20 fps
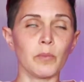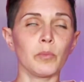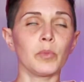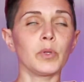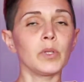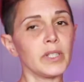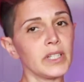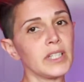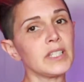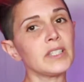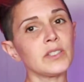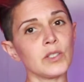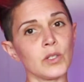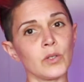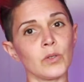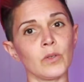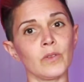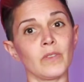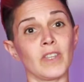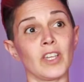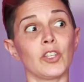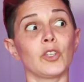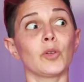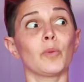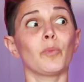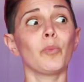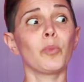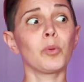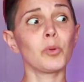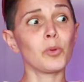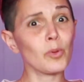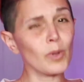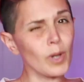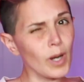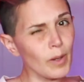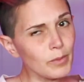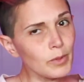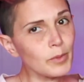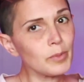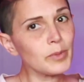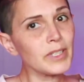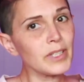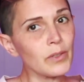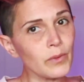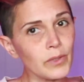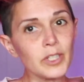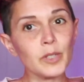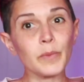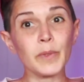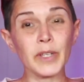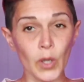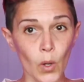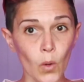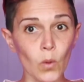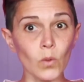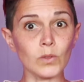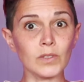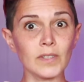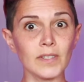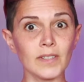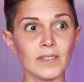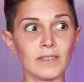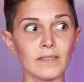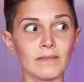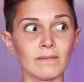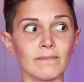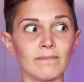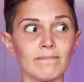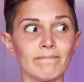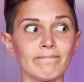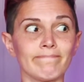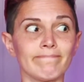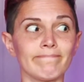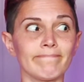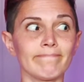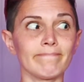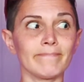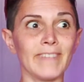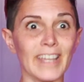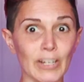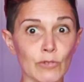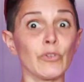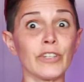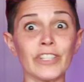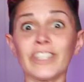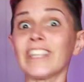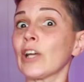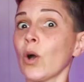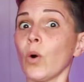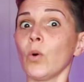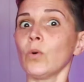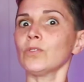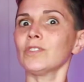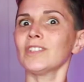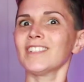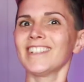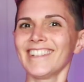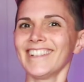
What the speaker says: please know that you're probably going to be cold, like really cold.